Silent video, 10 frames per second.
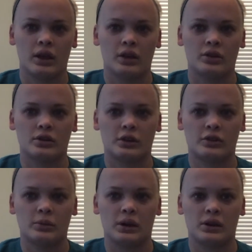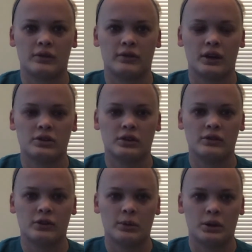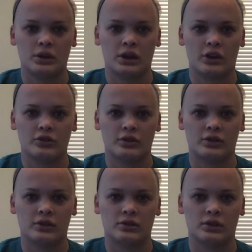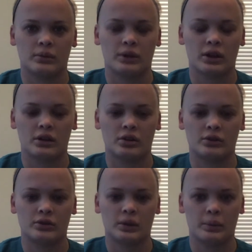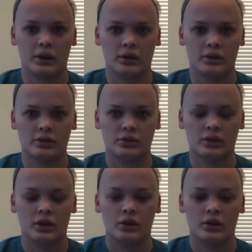there needs to be an effective communication system that includes the parents,